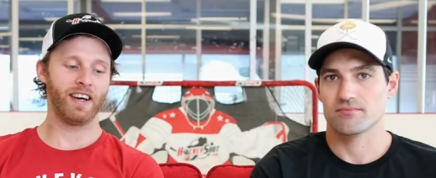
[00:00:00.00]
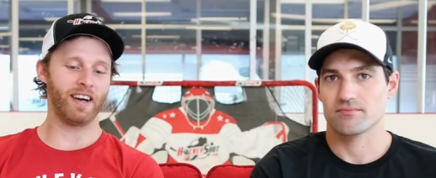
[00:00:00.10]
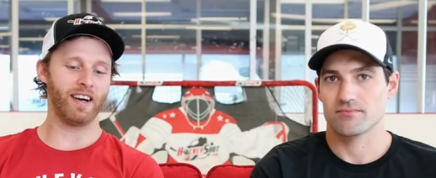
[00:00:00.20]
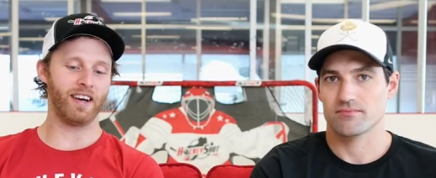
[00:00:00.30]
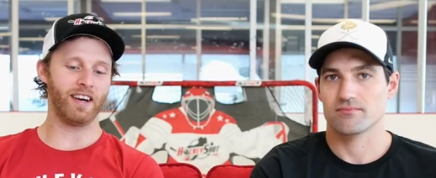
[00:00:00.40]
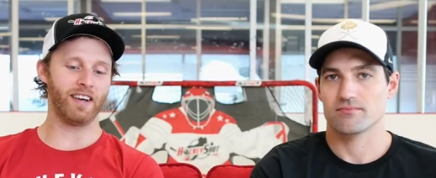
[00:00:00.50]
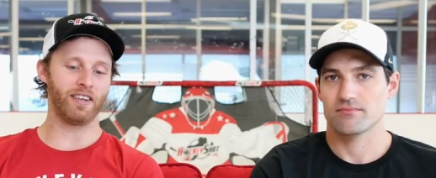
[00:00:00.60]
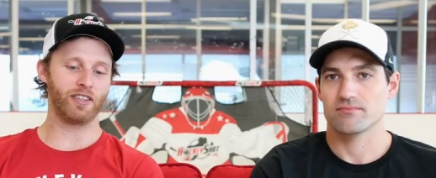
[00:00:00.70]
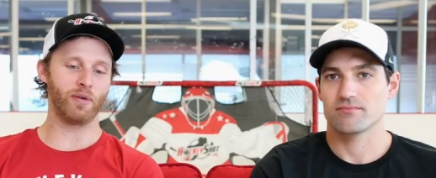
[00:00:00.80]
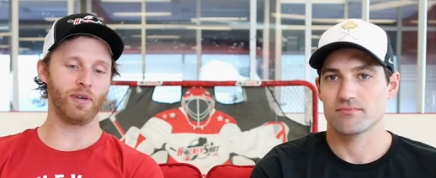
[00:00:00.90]

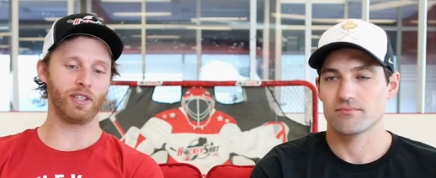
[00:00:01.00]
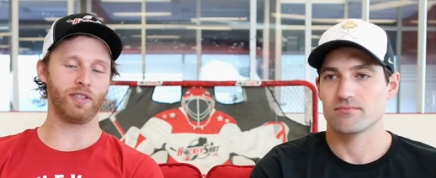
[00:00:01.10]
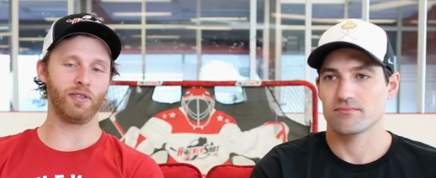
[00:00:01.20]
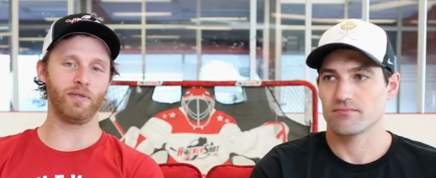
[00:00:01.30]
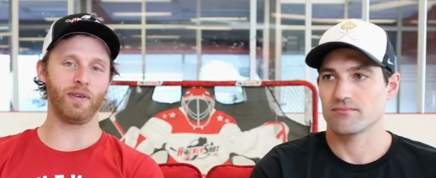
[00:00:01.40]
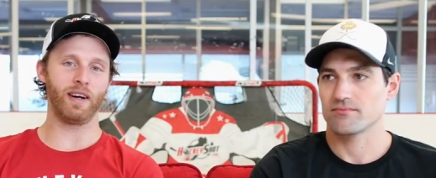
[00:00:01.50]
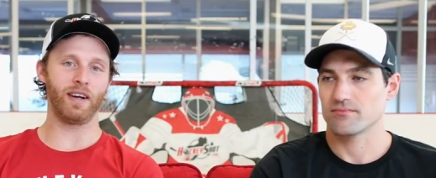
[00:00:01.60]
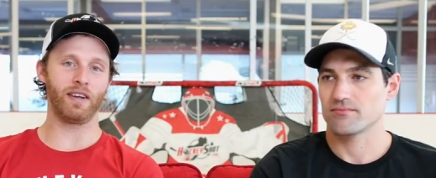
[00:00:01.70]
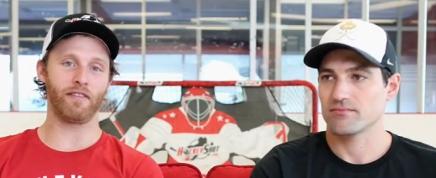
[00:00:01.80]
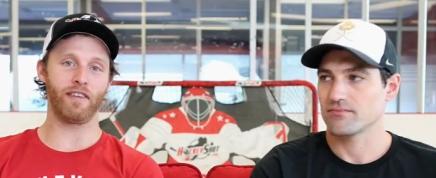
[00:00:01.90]
Speaker 1: uh, show it to
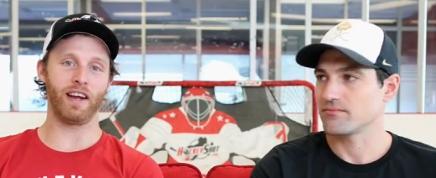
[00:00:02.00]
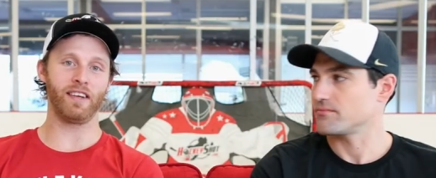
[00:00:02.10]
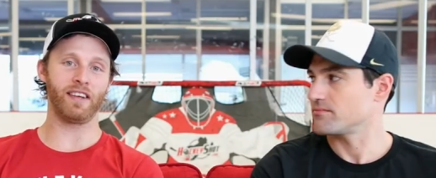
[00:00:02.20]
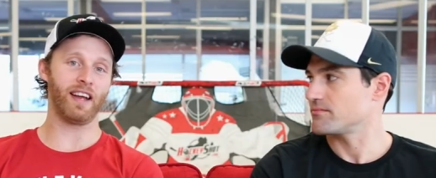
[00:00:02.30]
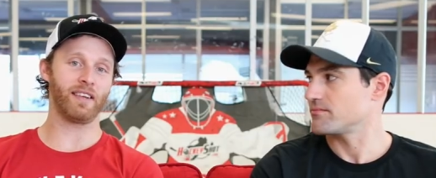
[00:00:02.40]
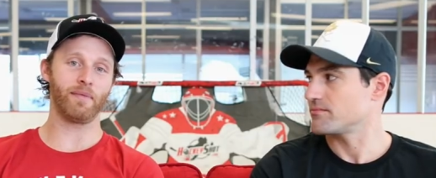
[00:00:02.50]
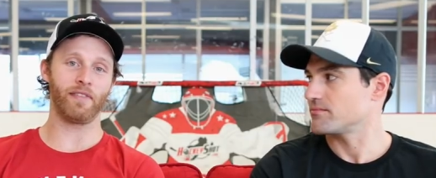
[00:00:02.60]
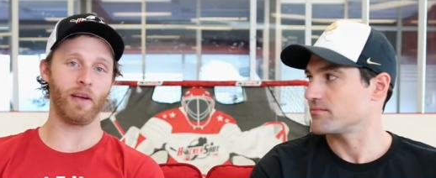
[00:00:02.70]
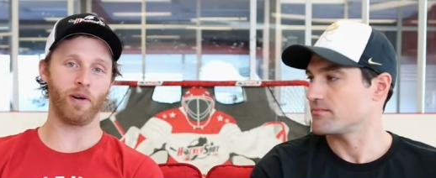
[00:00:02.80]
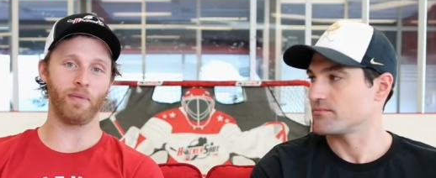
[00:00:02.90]
uh, your friends, ask them
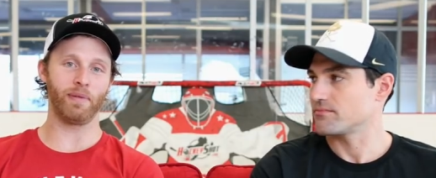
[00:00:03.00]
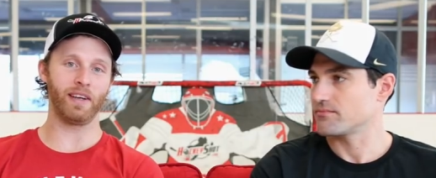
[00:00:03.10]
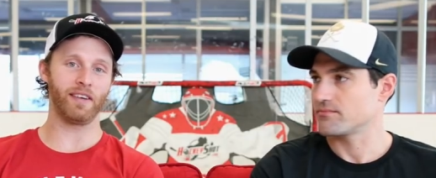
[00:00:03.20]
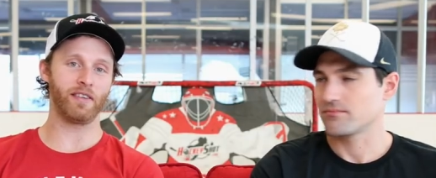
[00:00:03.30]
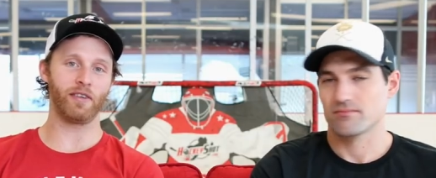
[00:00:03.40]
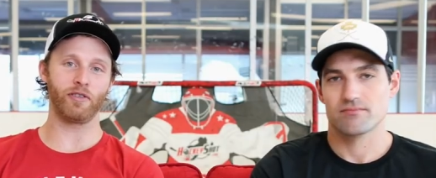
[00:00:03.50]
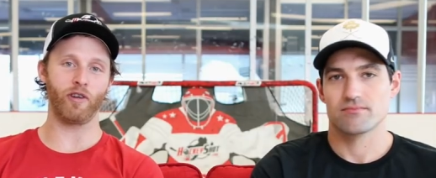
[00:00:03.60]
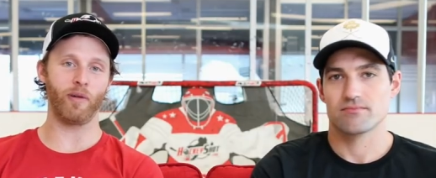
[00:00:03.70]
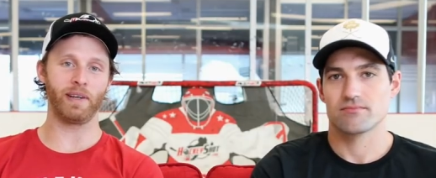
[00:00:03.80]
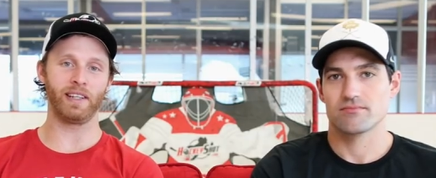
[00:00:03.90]
if they want to play, start a
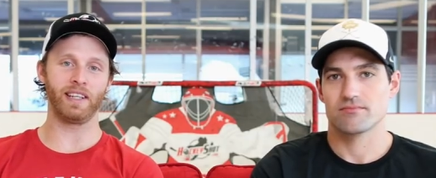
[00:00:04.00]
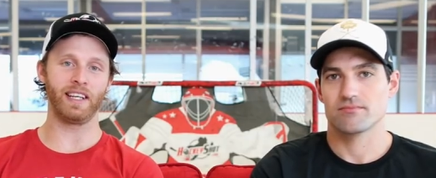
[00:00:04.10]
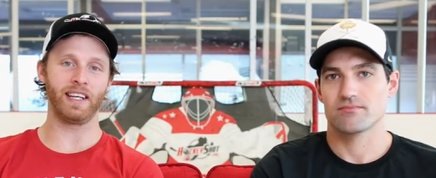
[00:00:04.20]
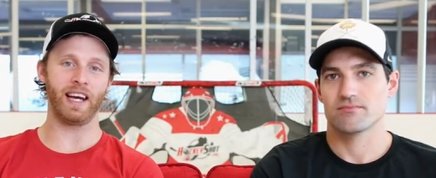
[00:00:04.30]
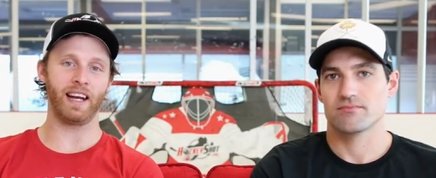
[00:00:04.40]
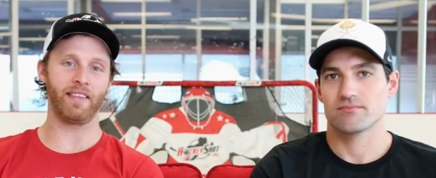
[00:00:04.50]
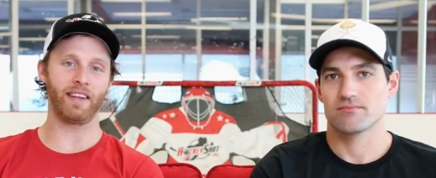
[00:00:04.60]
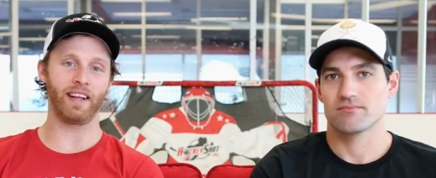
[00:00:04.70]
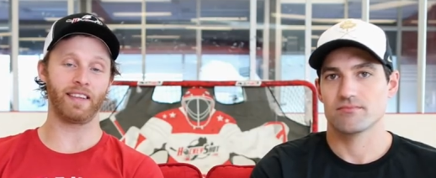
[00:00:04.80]
drop-in league, anything